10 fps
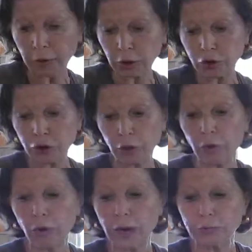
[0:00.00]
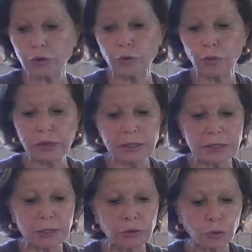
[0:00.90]
going to show you how to
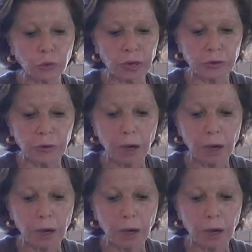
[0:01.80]
grease it with